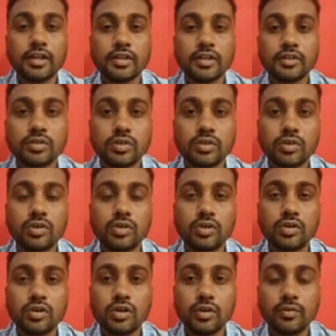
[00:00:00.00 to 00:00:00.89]

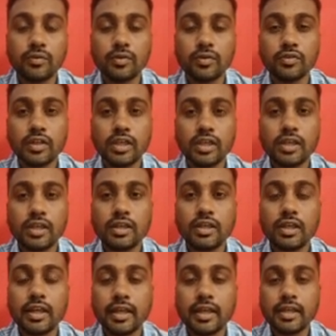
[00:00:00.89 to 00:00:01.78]
so if you see,
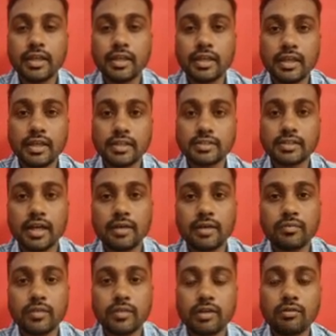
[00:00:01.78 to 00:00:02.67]
like in a
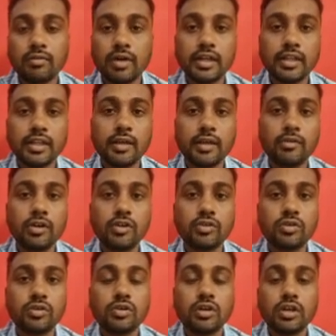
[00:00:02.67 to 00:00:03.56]
exam, what they will
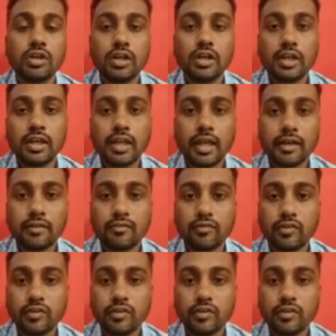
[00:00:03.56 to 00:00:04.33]
do, like for